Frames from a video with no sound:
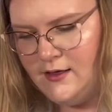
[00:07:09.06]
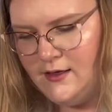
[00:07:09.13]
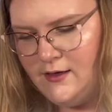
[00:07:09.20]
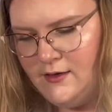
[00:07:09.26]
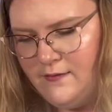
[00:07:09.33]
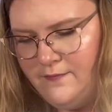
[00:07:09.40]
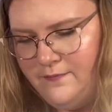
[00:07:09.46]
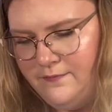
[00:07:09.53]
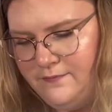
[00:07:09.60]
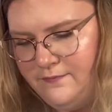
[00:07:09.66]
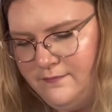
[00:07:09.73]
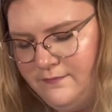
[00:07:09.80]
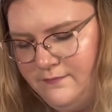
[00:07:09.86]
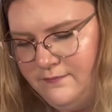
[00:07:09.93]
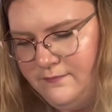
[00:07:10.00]

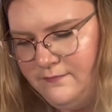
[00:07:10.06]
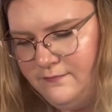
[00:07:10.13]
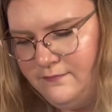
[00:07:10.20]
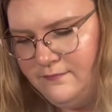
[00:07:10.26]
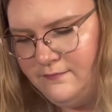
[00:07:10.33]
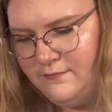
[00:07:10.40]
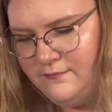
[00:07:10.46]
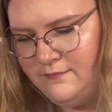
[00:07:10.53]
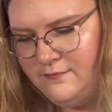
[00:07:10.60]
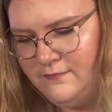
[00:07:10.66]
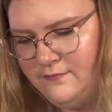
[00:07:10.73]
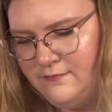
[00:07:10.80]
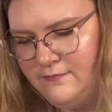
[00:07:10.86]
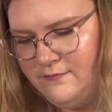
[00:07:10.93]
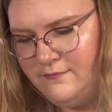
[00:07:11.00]

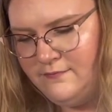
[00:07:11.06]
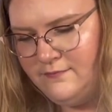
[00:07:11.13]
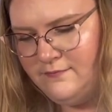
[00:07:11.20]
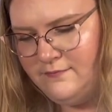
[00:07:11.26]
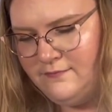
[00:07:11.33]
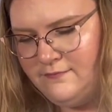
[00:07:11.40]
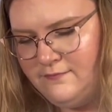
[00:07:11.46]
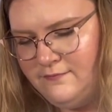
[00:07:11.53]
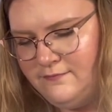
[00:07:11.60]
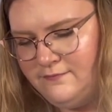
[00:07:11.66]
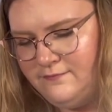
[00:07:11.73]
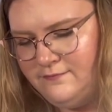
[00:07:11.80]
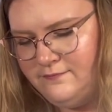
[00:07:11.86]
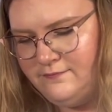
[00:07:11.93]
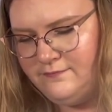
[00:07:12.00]

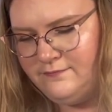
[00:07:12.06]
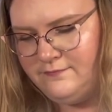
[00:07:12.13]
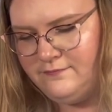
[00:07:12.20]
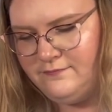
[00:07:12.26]
(silent)